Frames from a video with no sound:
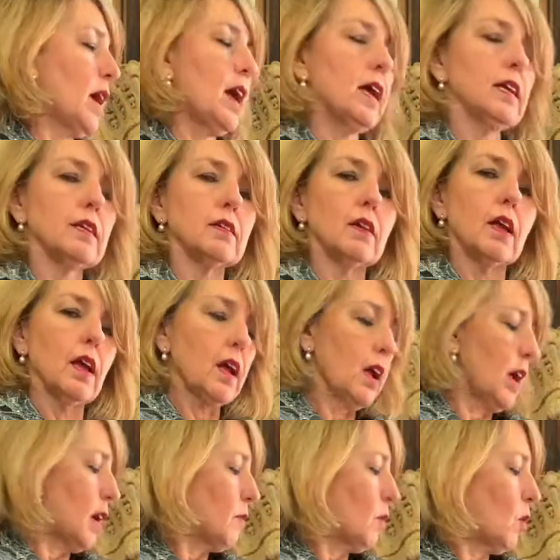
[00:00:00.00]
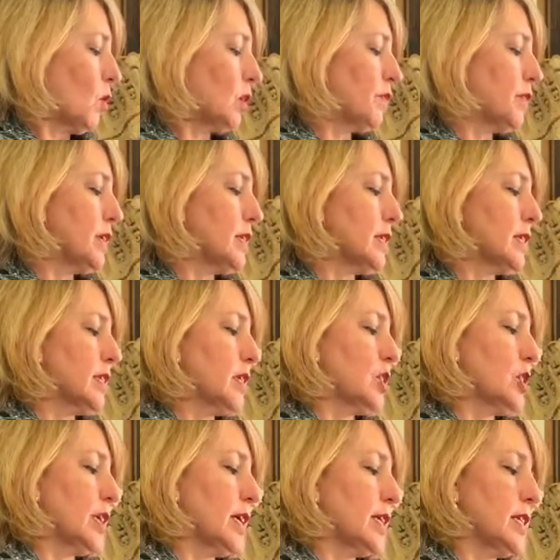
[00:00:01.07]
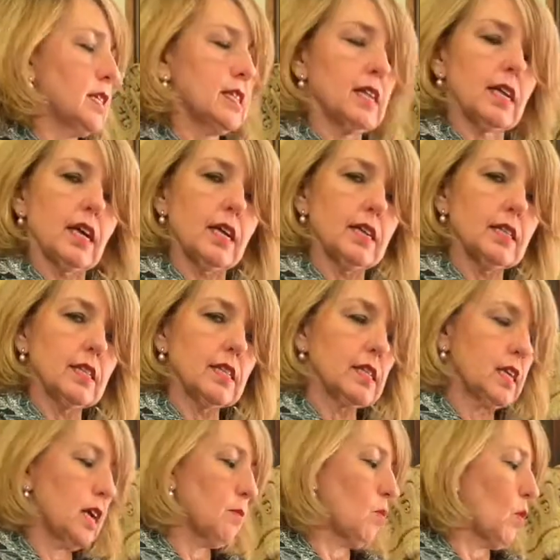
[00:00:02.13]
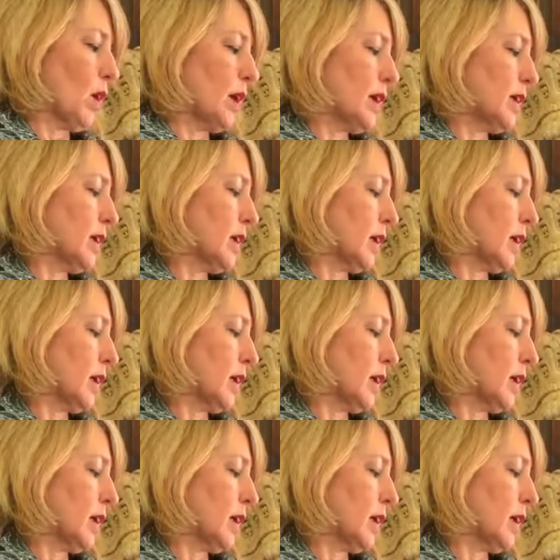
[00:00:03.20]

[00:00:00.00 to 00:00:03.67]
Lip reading: And all of these decision aids are set out in the same way.